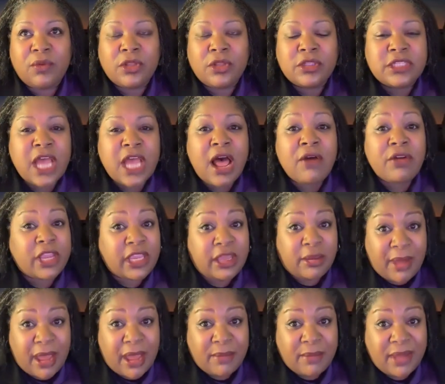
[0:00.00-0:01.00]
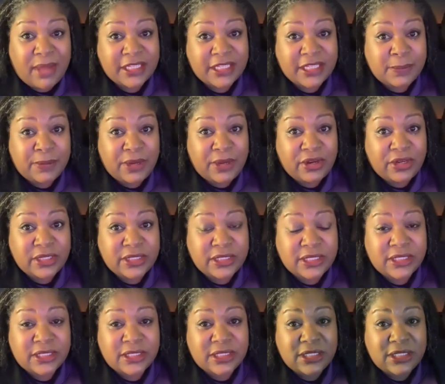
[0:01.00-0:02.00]
talking about my
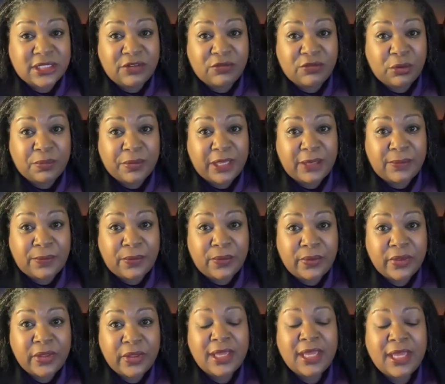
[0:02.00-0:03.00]
experiences to different people.